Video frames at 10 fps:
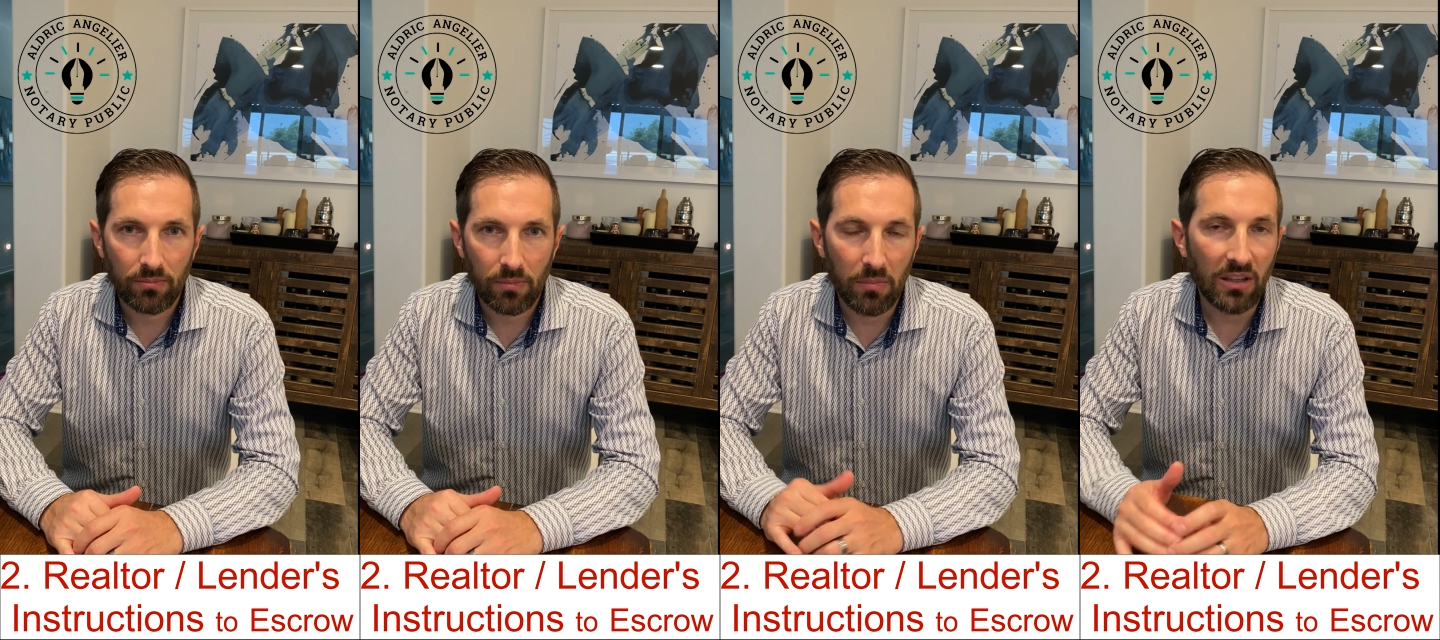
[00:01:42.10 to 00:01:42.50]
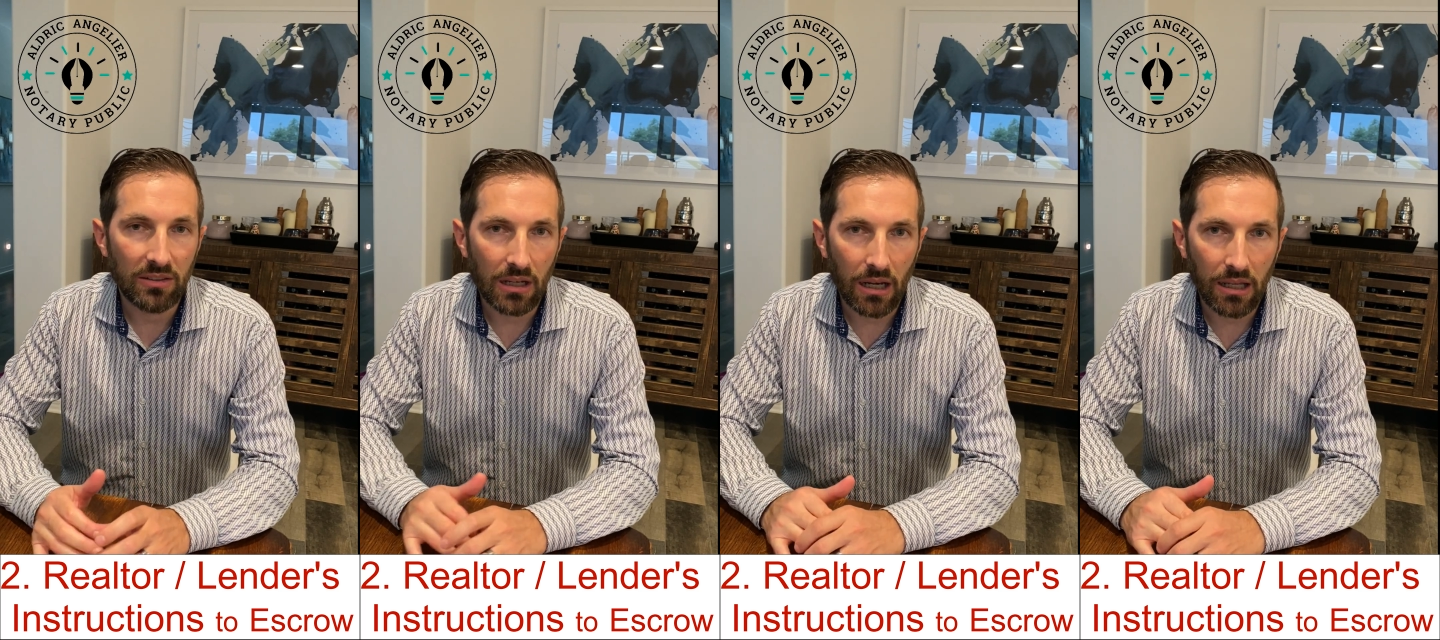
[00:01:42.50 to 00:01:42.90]

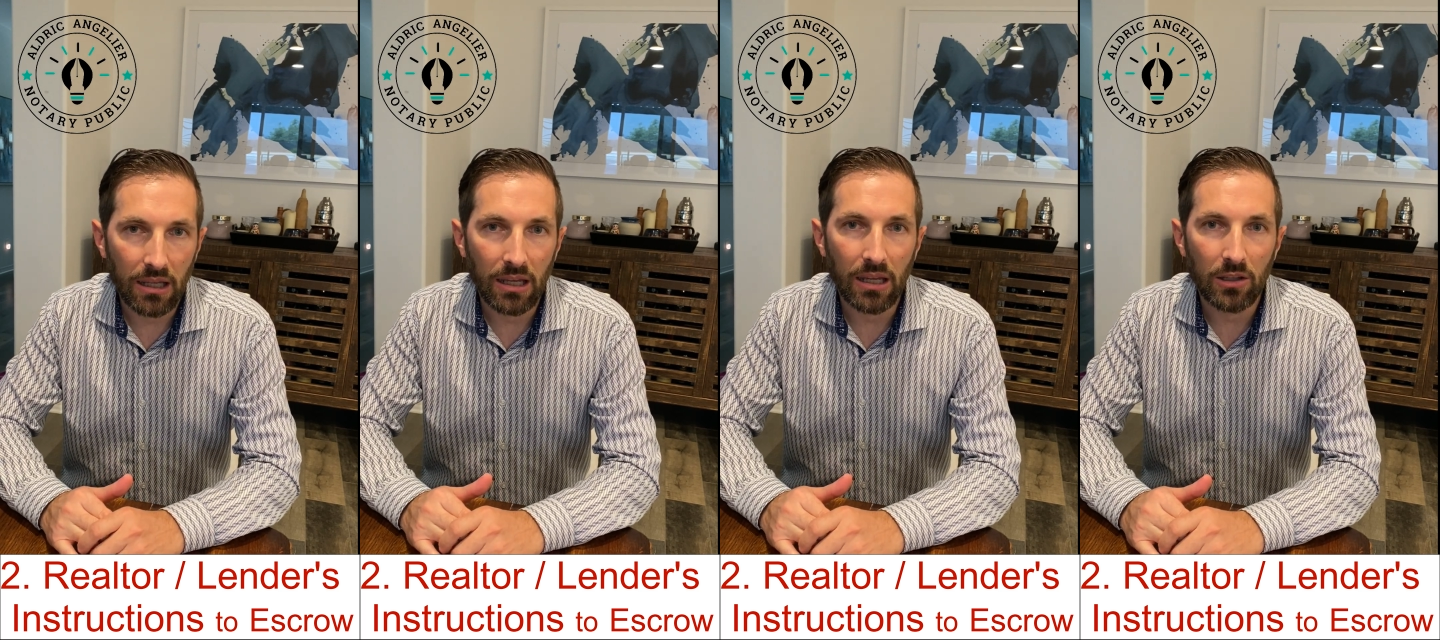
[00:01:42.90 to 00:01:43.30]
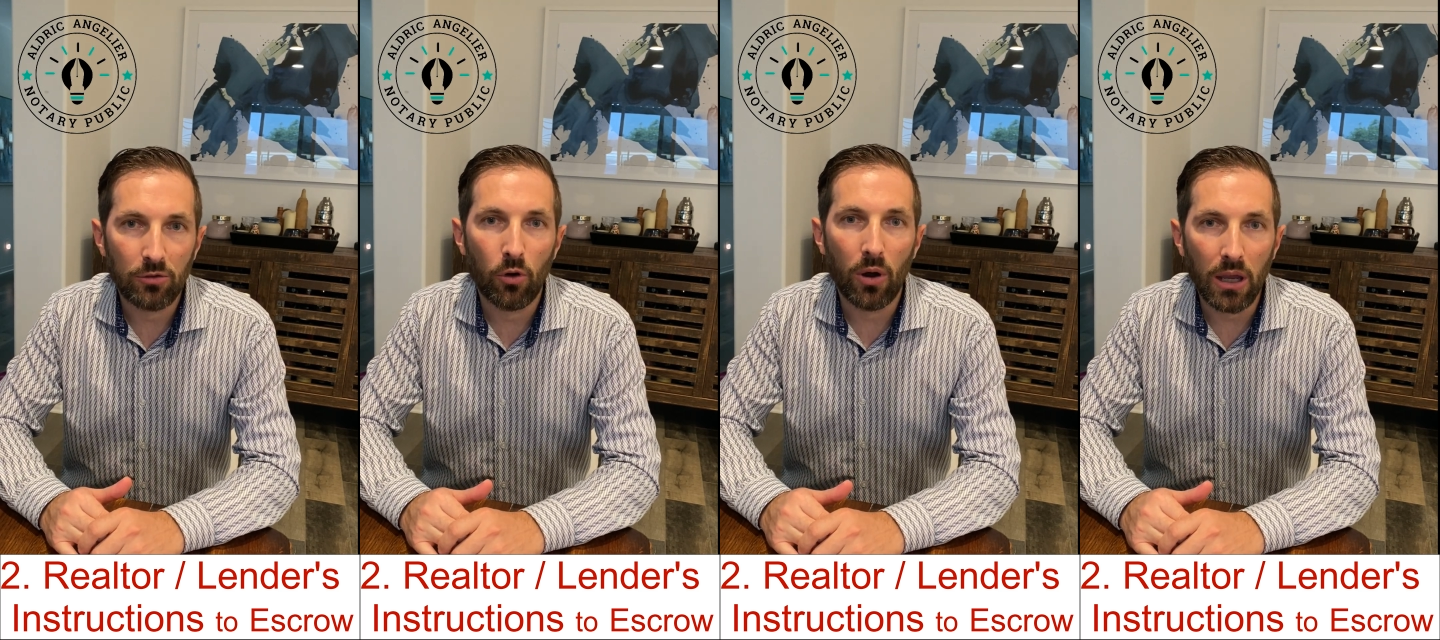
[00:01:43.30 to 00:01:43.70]
Basically, it's
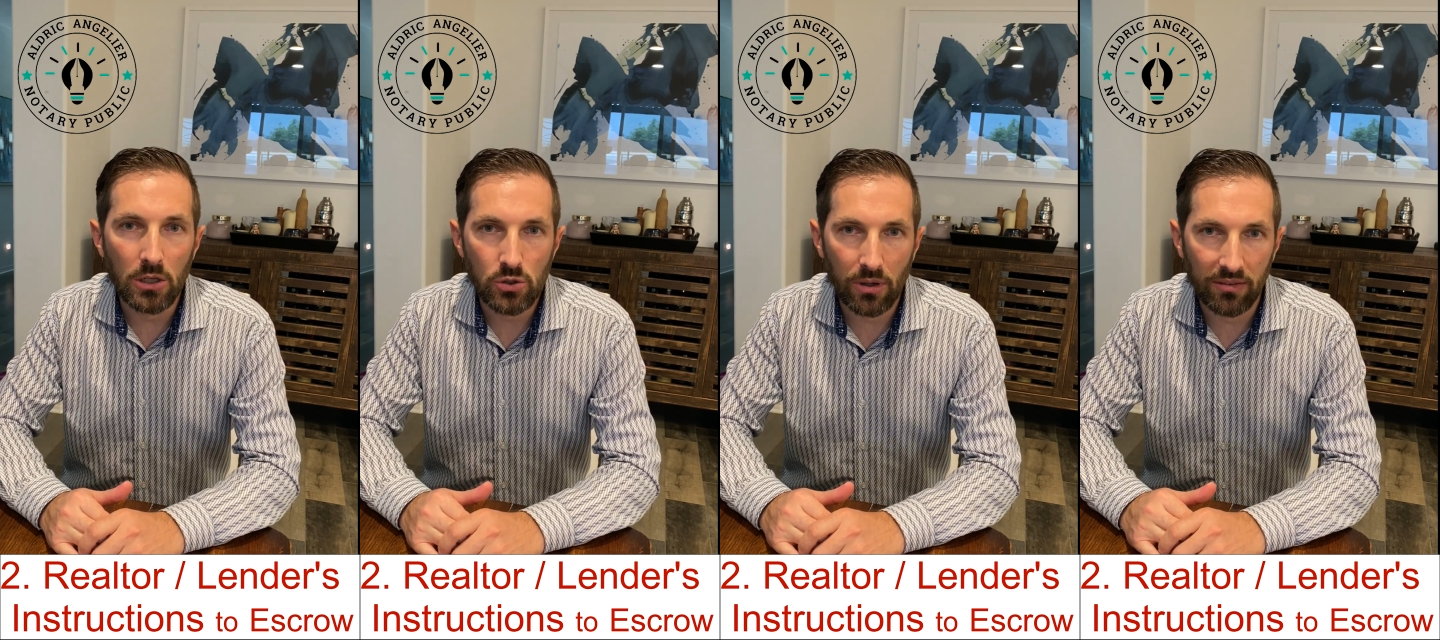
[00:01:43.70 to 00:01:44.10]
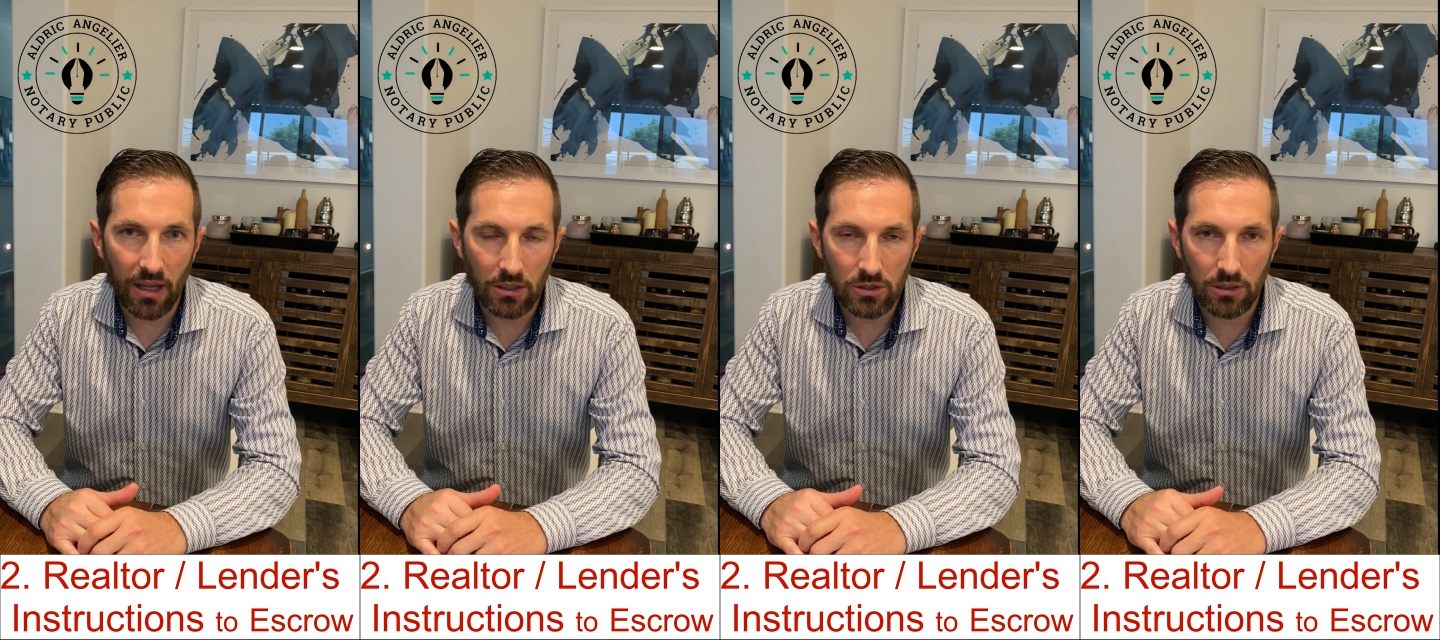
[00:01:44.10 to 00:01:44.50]
for each
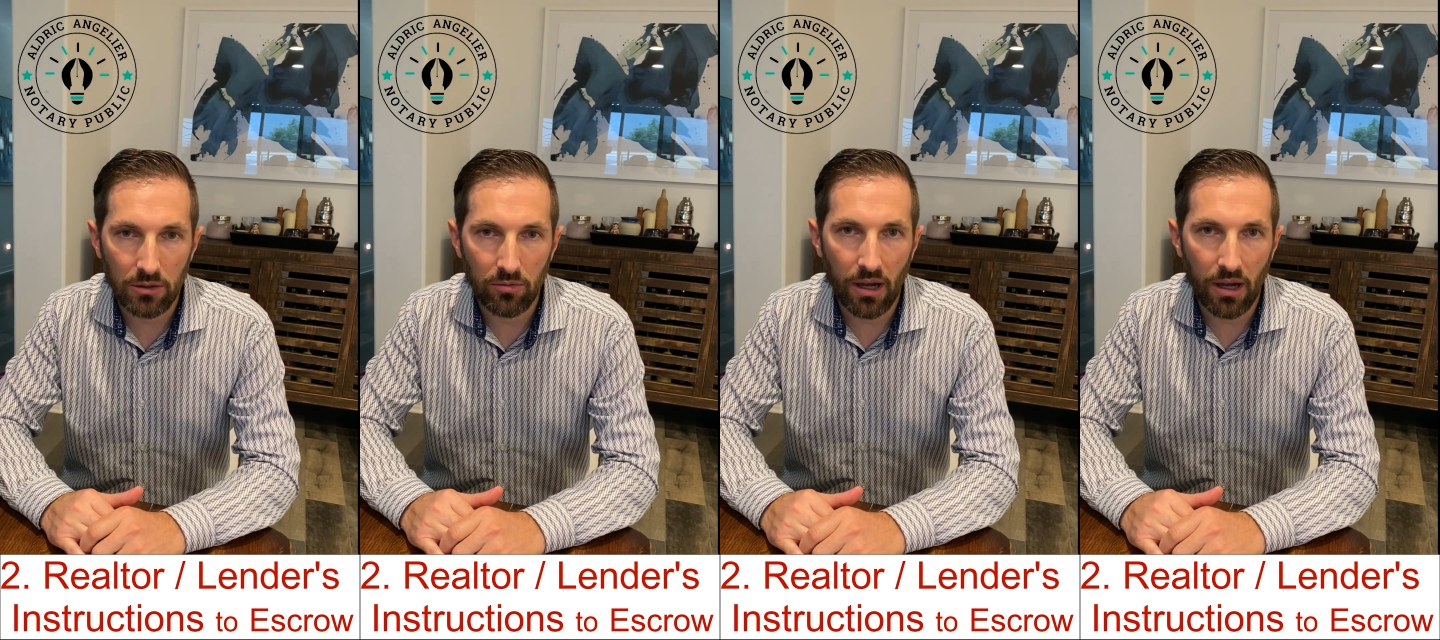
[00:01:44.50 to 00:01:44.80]
transaction